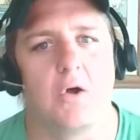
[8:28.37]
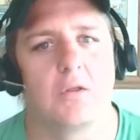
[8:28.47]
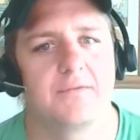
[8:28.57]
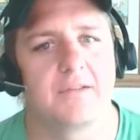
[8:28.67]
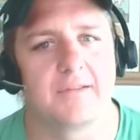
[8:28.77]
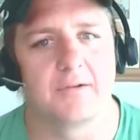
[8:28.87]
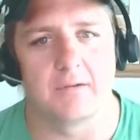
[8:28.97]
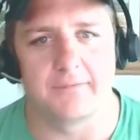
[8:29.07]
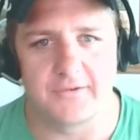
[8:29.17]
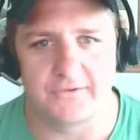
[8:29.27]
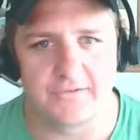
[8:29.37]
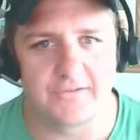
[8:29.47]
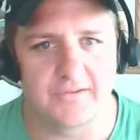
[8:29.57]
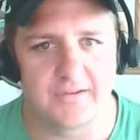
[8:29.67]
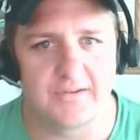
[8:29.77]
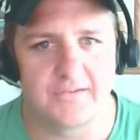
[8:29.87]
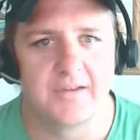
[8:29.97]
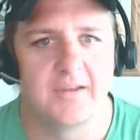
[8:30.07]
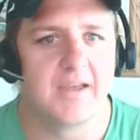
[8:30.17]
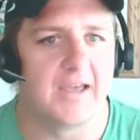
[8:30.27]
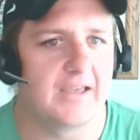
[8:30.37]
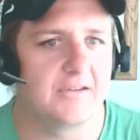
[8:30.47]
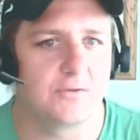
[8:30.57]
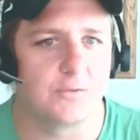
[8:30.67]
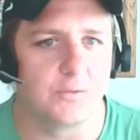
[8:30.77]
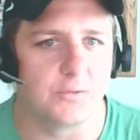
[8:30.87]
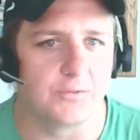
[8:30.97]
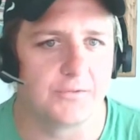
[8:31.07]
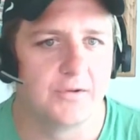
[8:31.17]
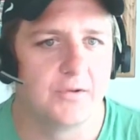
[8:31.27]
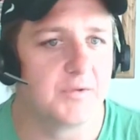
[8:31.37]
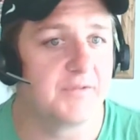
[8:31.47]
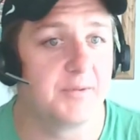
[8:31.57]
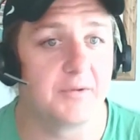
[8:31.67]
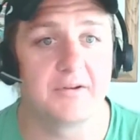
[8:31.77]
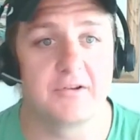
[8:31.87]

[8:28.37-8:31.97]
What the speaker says: all of the little efficiencies and tools we've built